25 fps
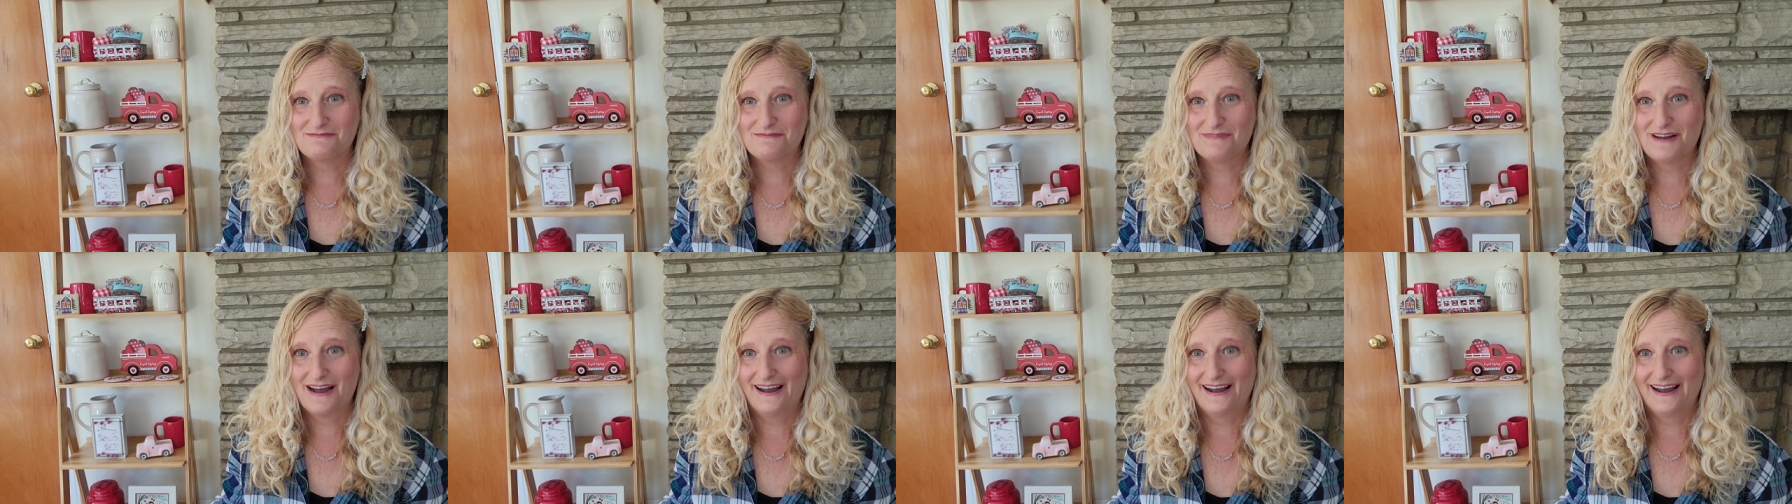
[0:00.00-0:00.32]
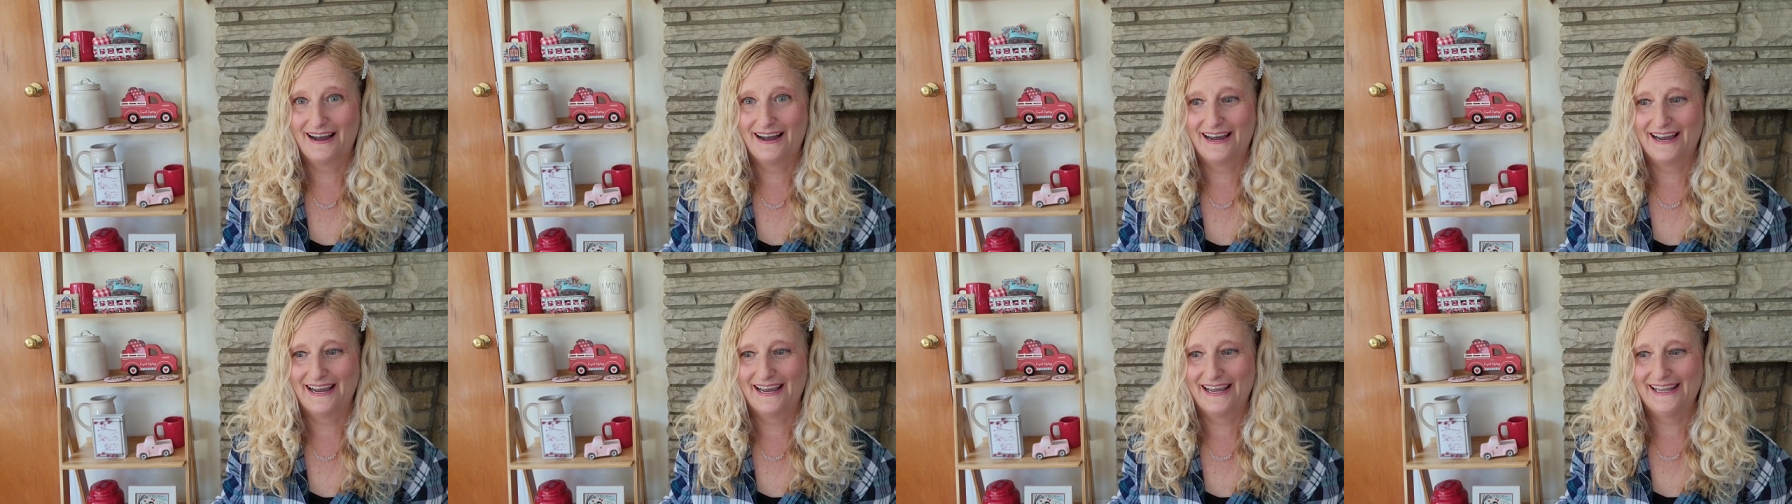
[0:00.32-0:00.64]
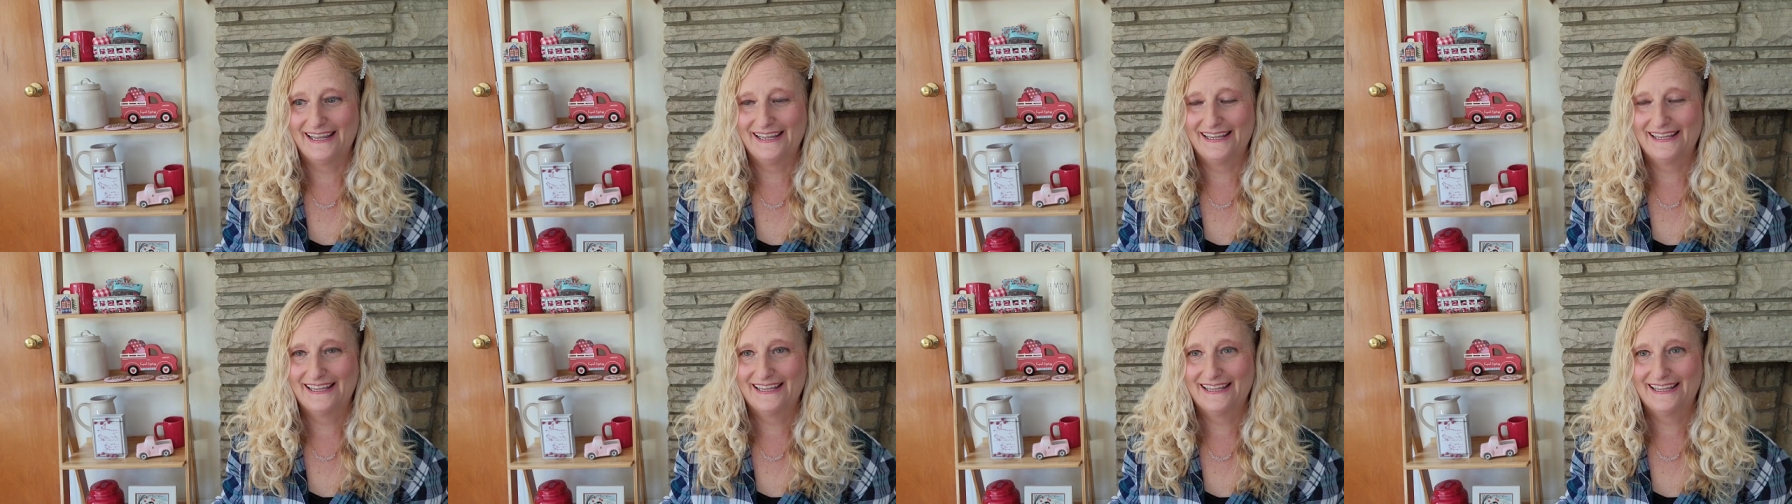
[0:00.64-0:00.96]

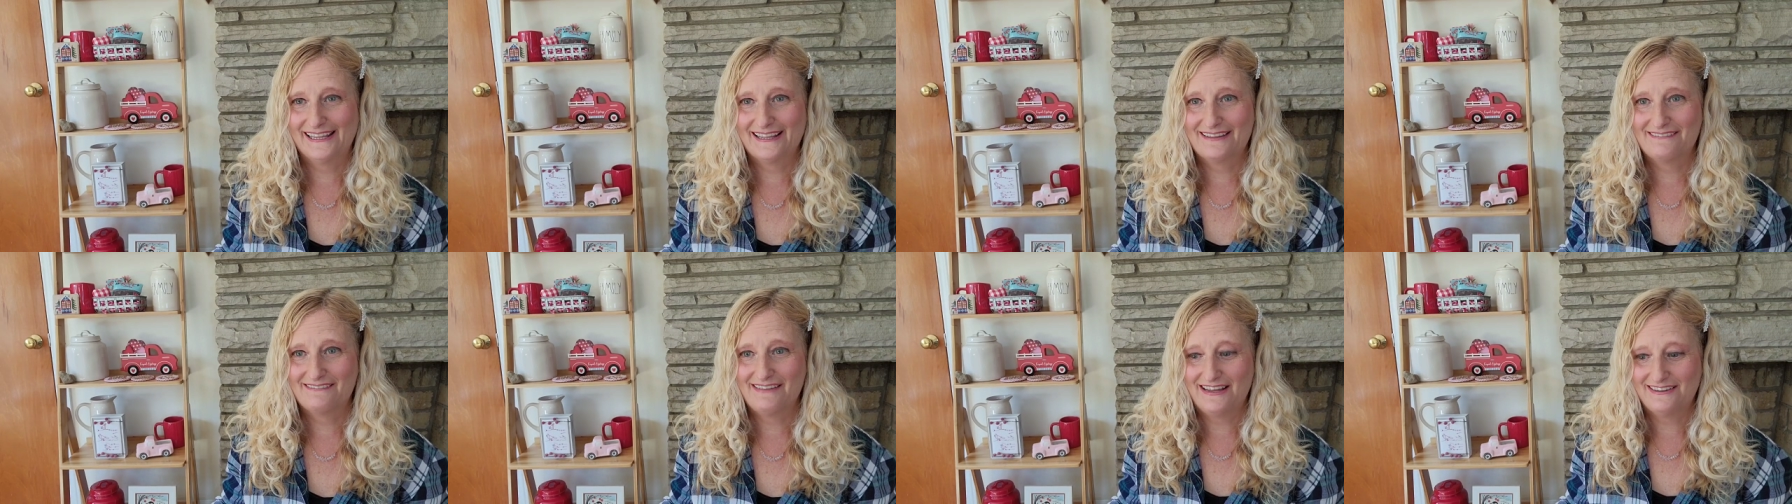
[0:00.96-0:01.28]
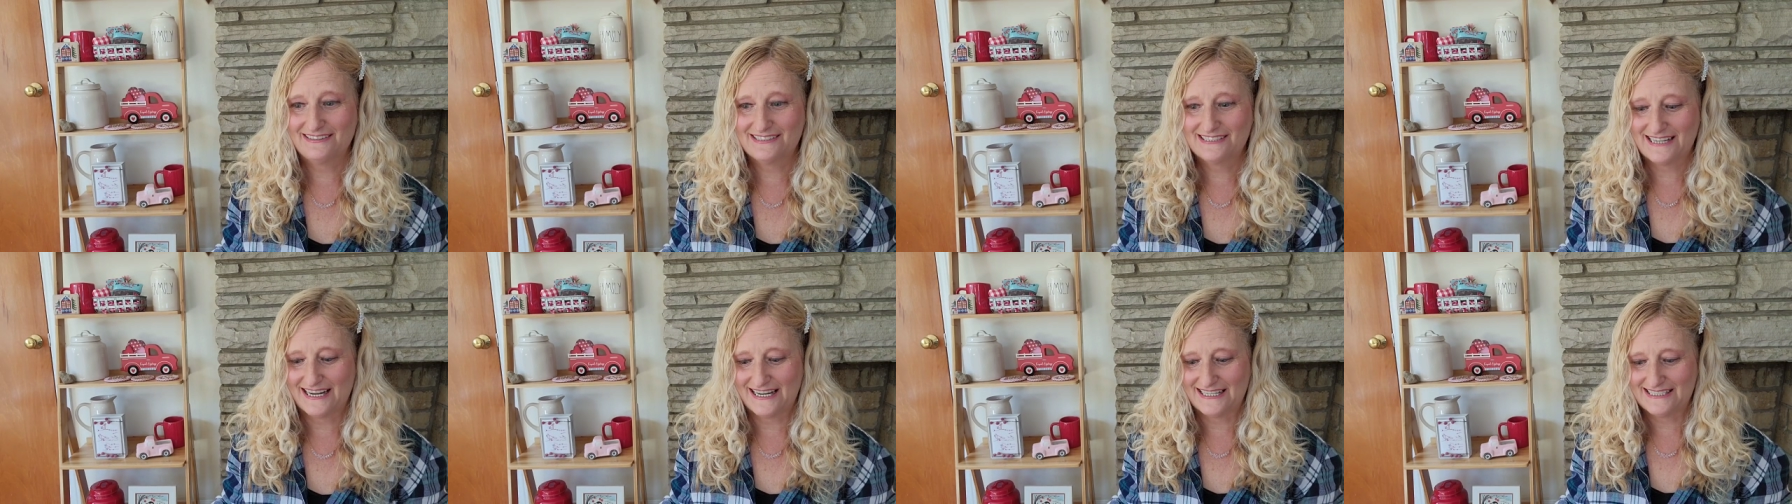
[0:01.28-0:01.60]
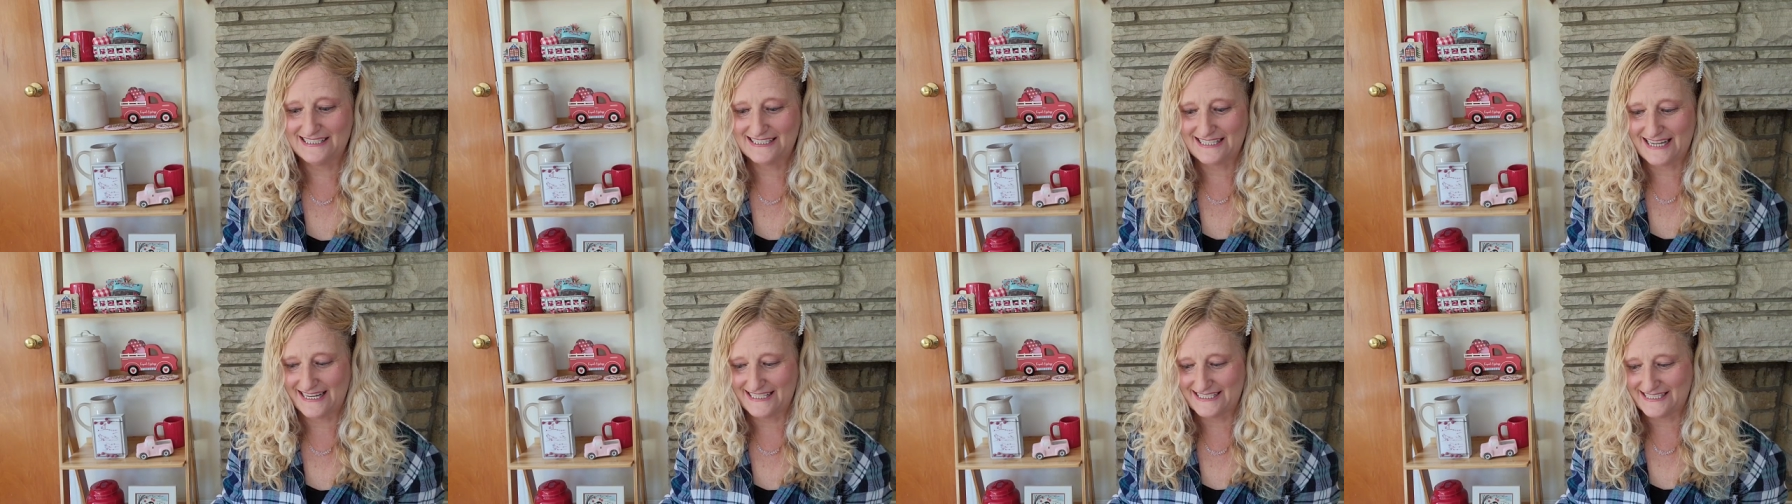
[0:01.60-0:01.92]
my
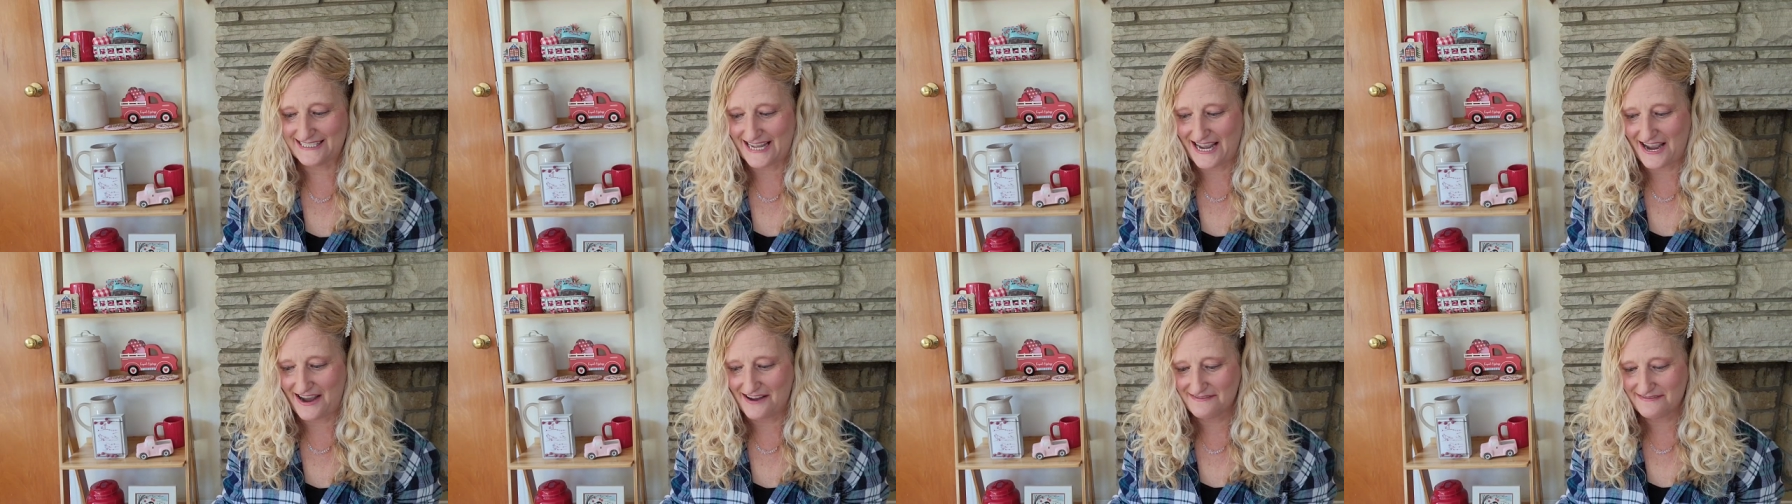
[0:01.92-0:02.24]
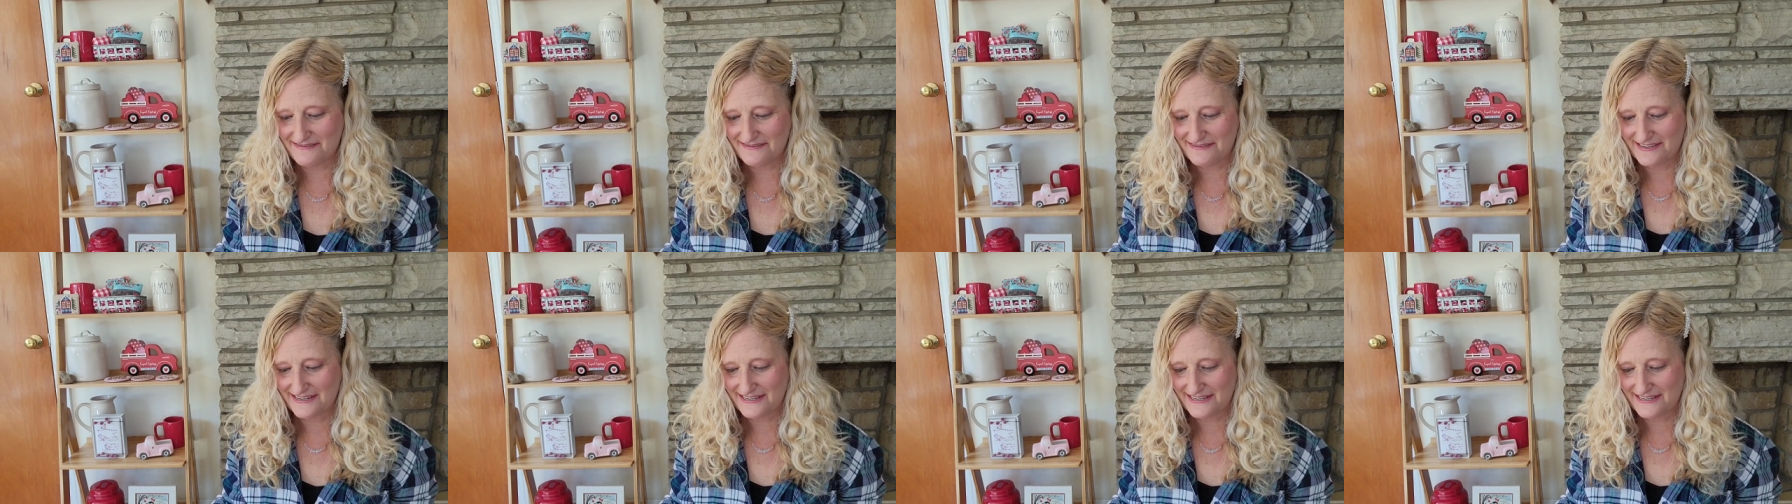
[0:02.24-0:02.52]
Valentine's Day stuff.